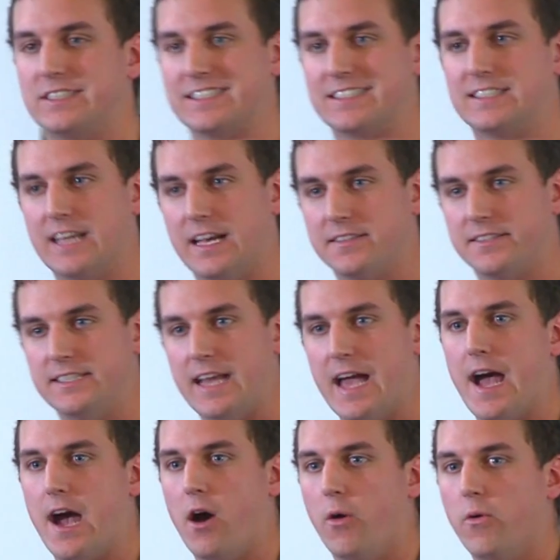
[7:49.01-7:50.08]
success
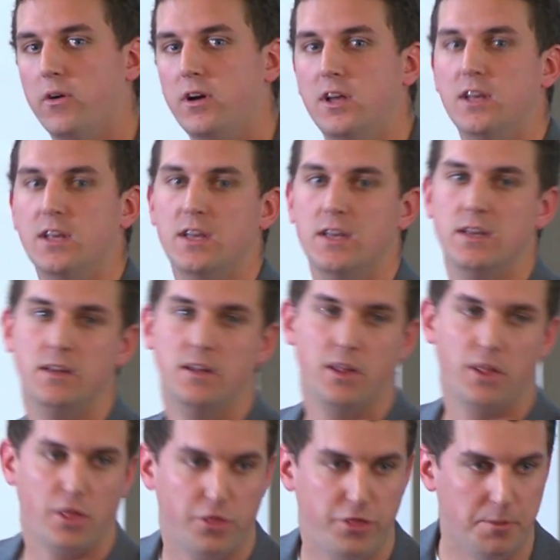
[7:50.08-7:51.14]
now,
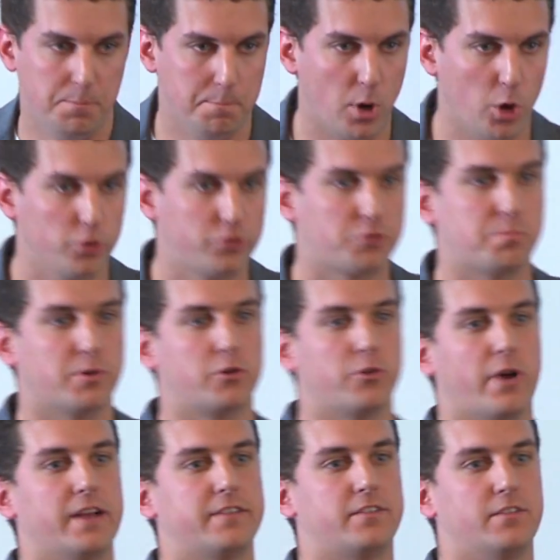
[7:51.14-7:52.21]
the most
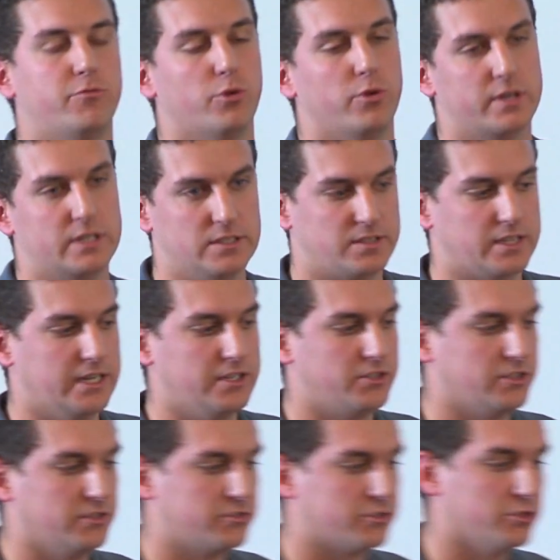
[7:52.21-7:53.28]
progressive
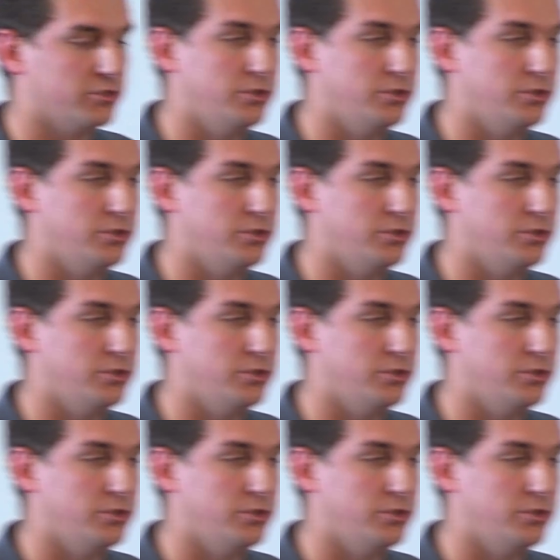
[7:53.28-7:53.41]
organizations are